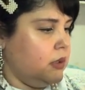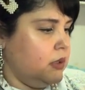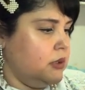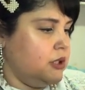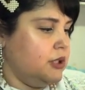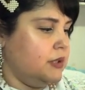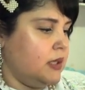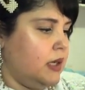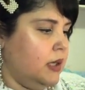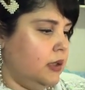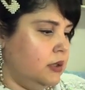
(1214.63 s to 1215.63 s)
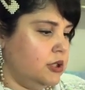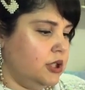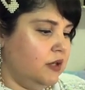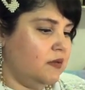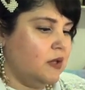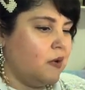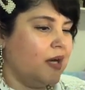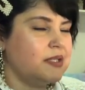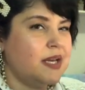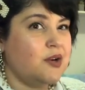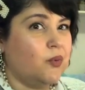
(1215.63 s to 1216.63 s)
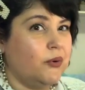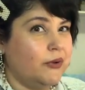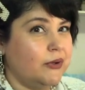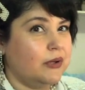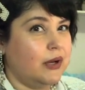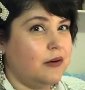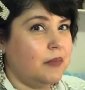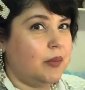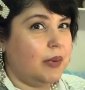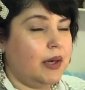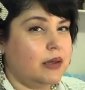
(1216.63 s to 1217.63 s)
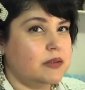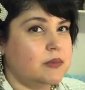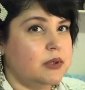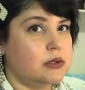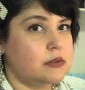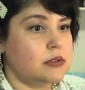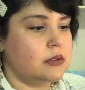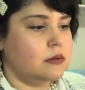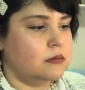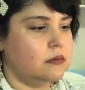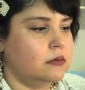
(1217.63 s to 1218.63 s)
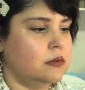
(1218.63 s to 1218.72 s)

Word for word: its age even though I take really good care of my bags but also